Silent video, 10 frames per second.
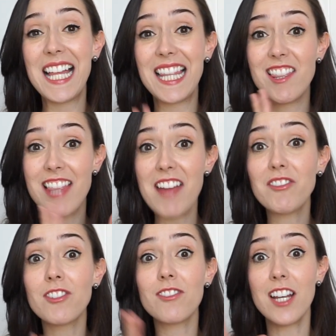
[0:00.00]

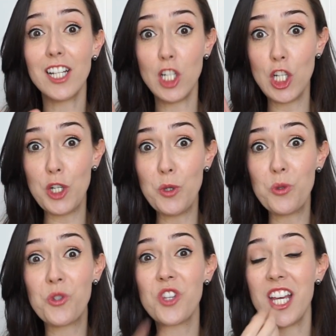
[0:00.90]
Let's
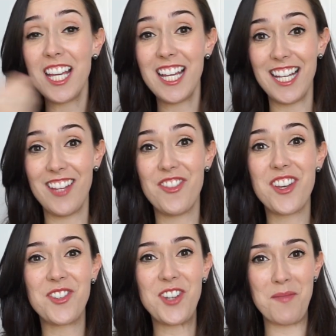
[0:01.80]
lose
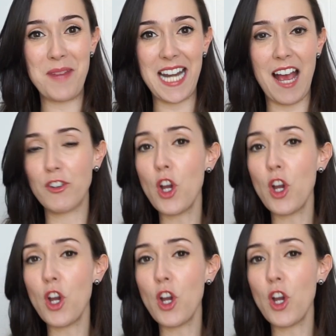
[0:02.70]
the dummy now.